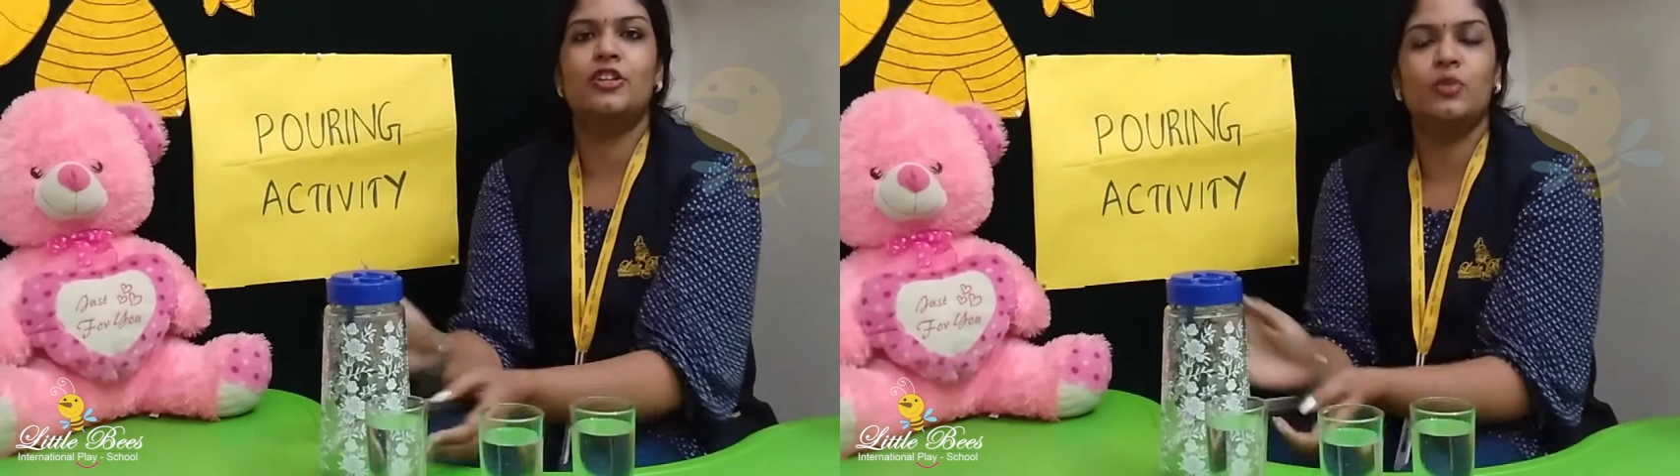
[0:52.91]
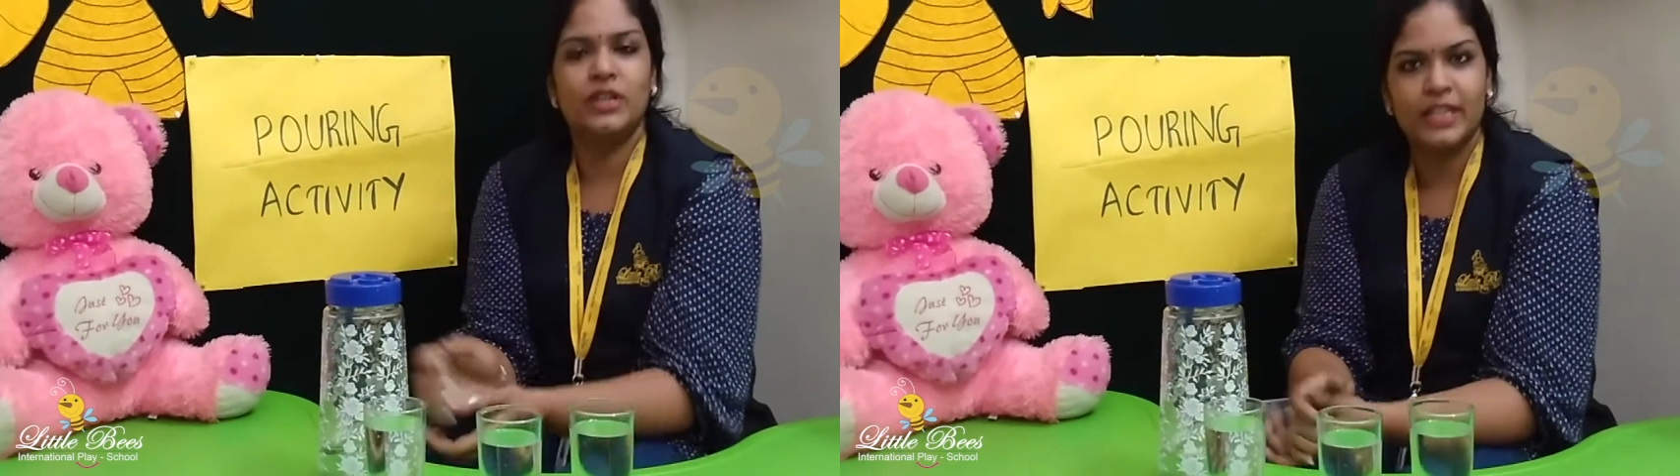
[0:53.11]

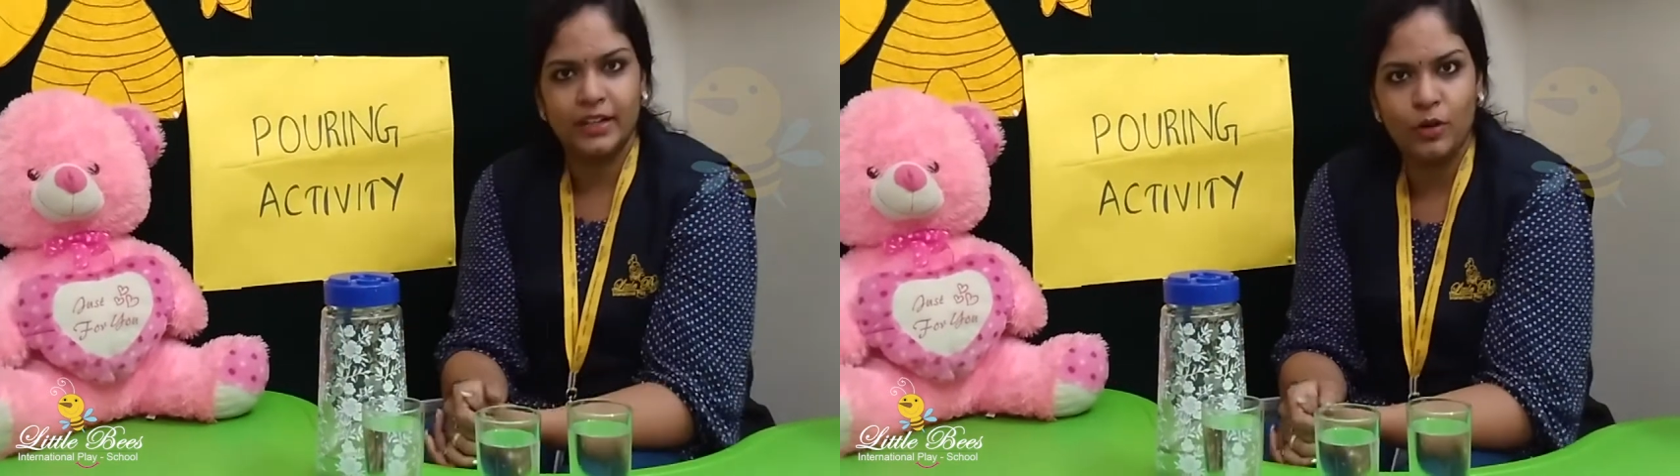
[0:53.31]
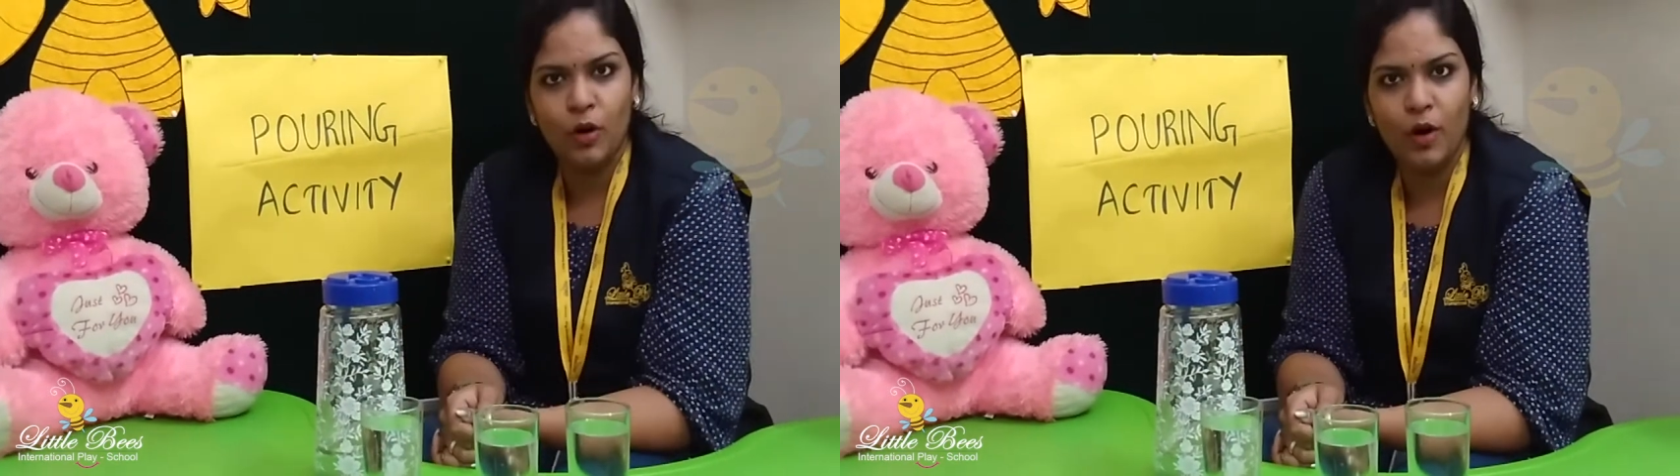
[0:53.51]
do it
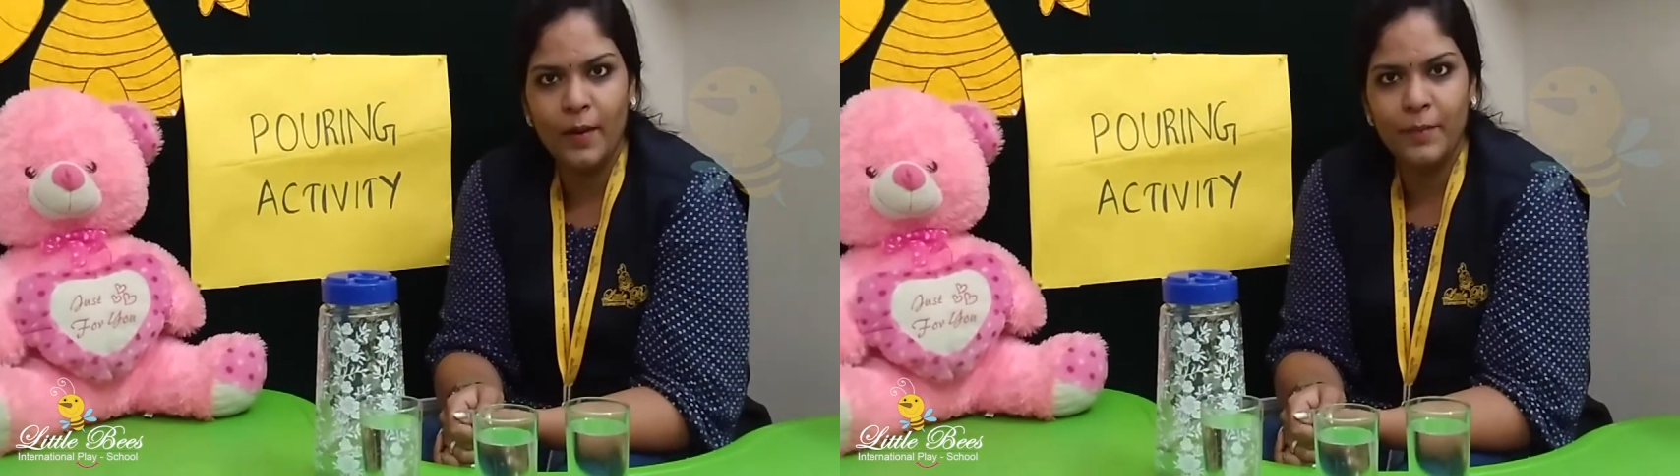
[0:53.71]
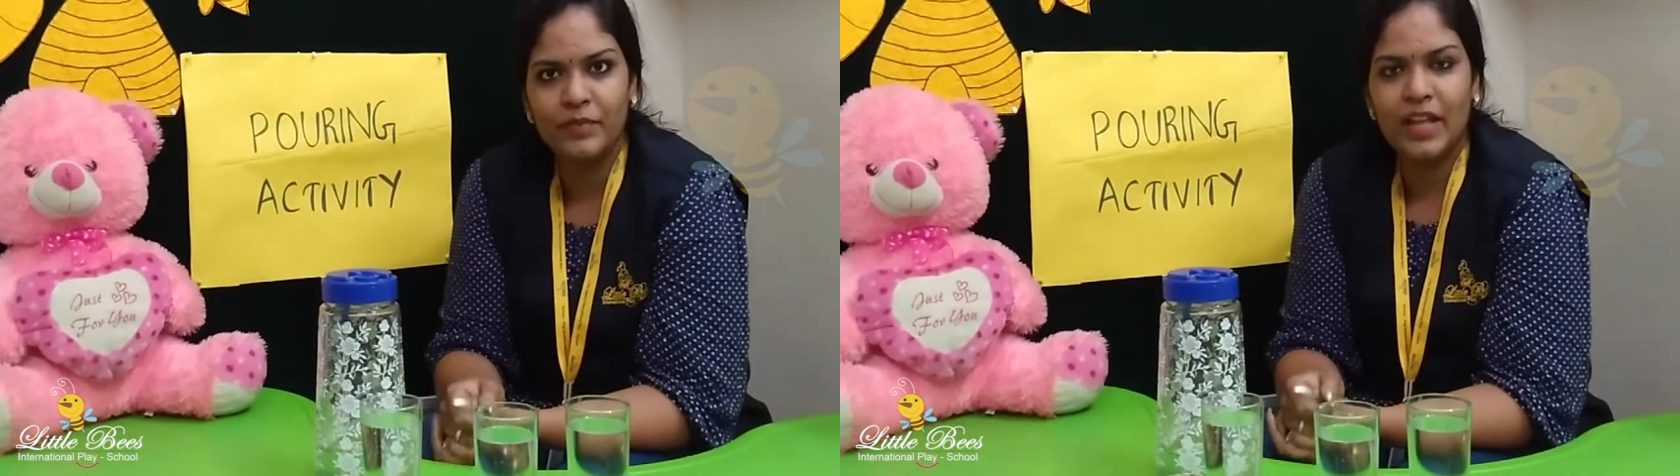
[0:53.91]
at
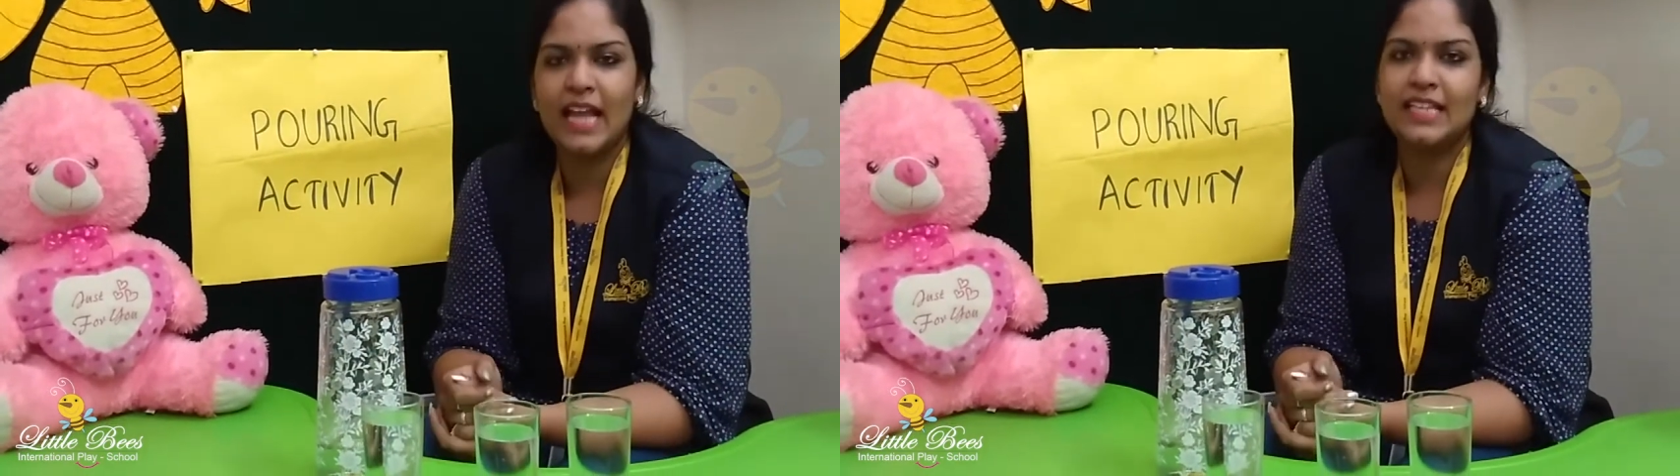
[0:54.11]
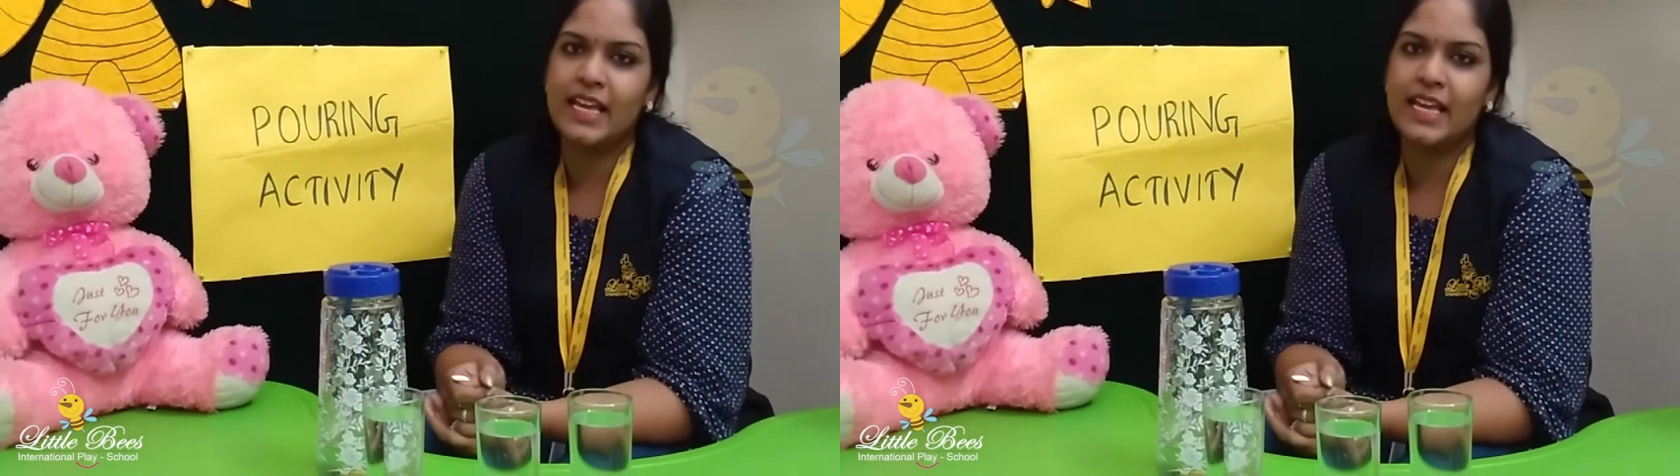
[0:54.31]
home and